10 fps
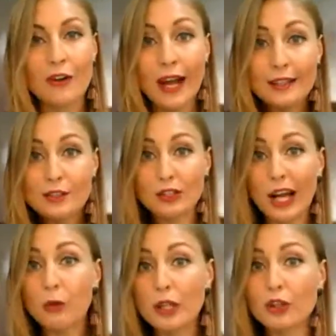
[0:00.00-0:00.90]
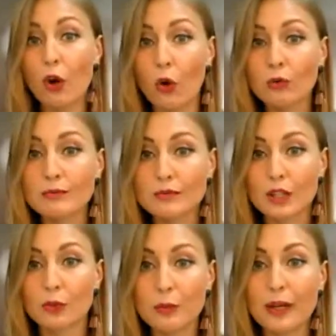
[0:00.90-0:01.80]
Right? So now we know
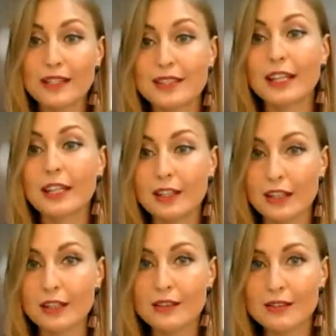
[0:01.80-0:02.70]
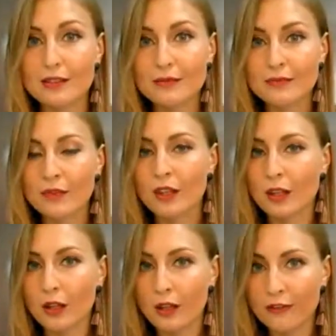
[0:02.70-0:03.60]
that we basically need
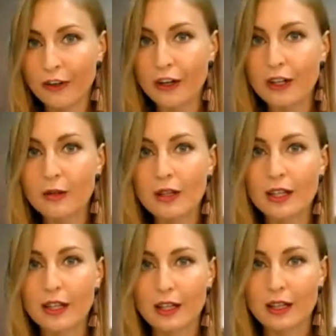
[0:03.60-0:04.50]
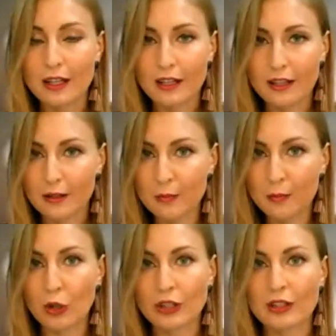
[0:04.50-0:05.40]
very
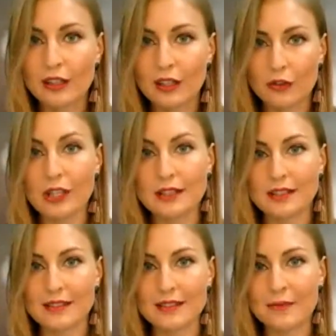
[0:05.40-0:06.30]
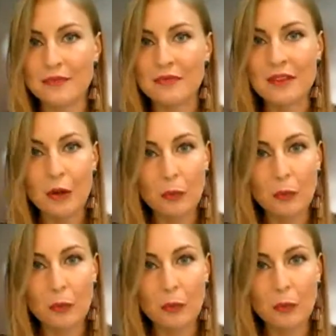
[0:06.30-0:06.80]
important ingredients.